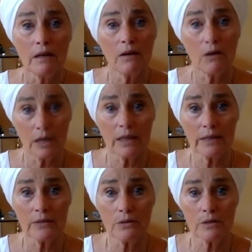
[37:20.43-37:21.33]

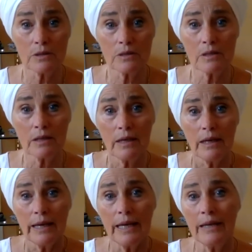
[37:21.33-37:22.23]
online courses,
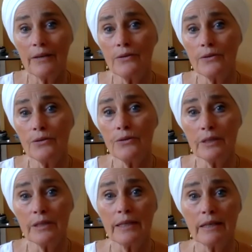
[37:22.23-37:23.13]
and you
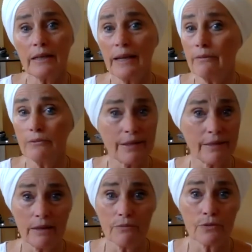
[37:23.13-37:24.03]
can get
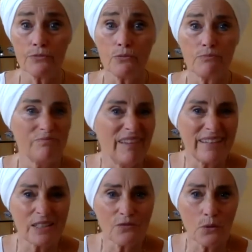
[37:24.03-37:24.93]
everything for, I think
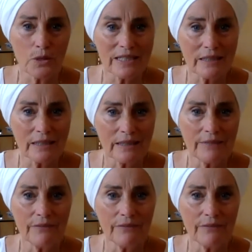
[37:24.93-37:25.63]
it's $14.95.